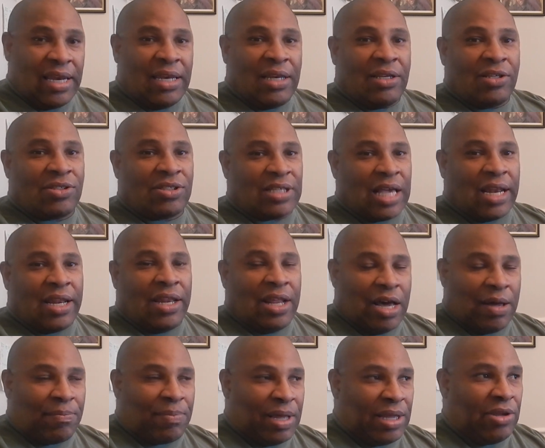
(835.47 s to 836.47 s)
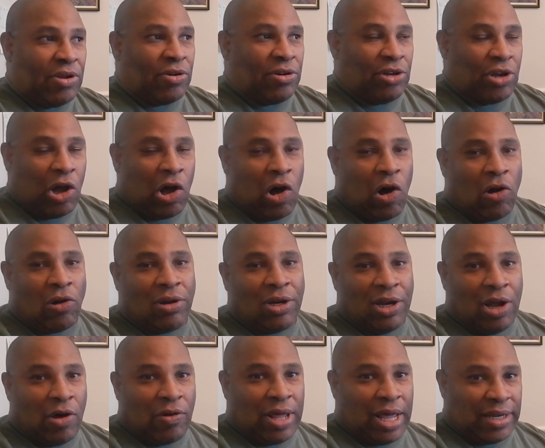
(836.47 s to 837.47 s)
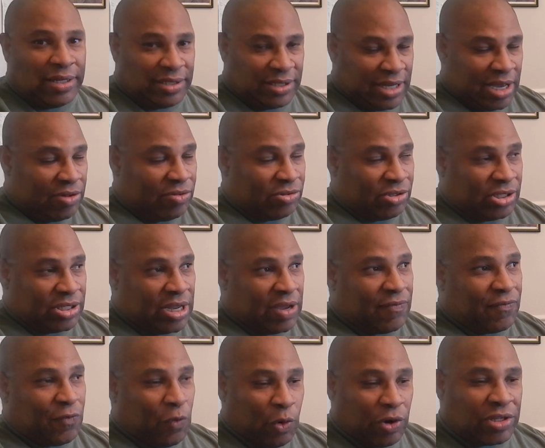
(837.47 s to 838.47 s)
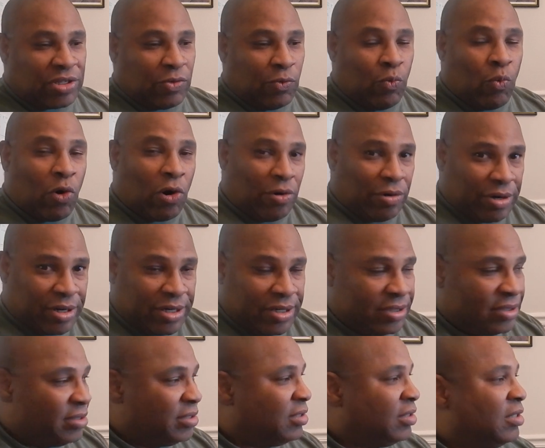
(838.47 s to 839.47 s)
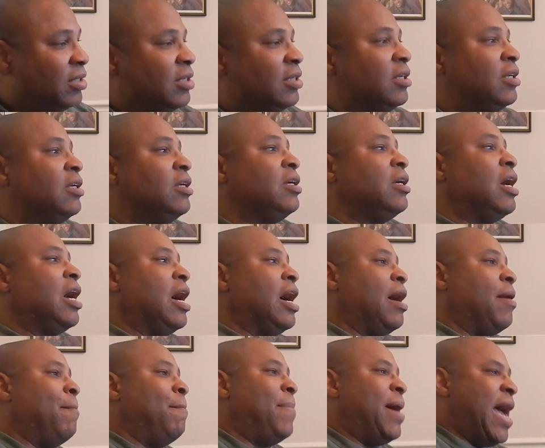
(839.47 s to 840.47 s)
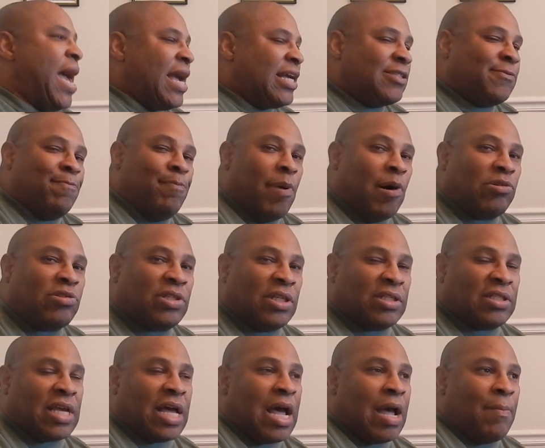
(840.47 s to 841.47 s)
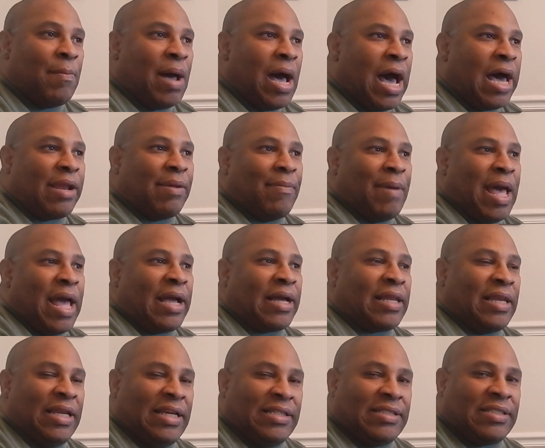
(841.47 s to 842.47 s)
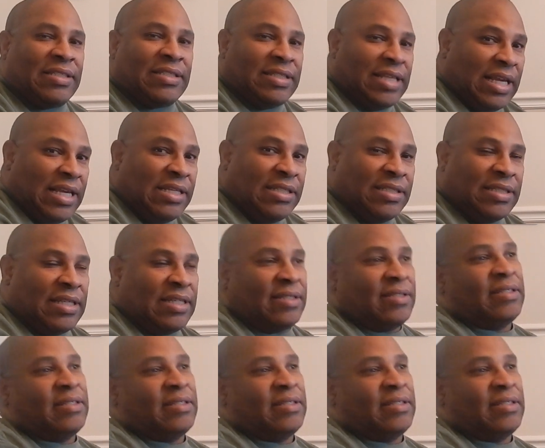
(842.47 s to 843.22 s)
set it up in your DAW and all that other stuff for it to work. Macs, most of the time, automatically sees it